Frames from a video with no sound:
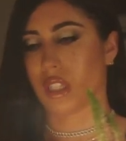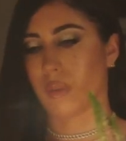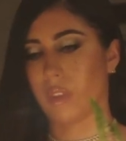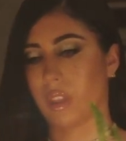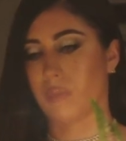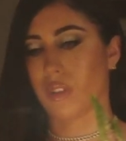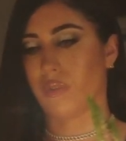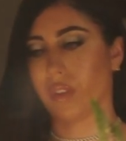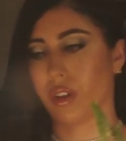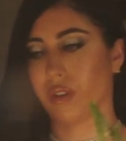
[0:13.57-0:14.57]
I want them to
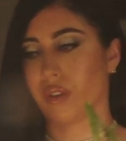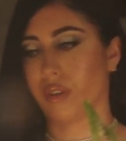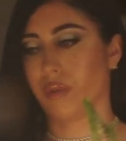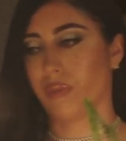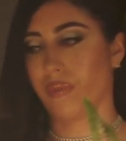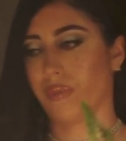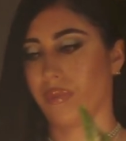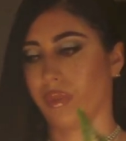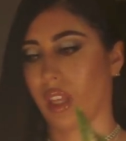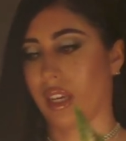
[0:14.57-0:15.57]
feel
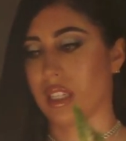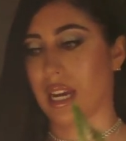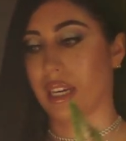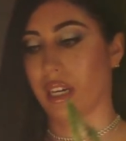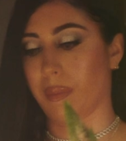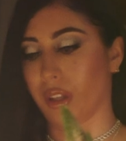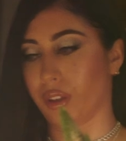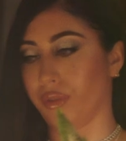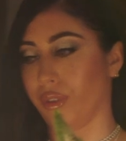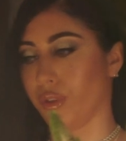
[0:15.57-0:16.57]
excited about the
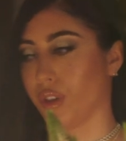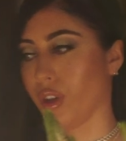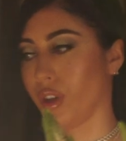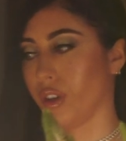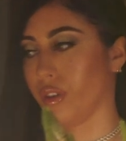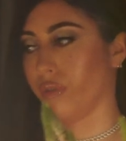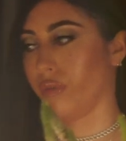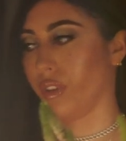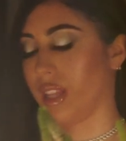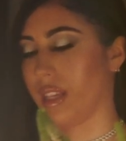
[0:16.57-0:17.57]
future, feel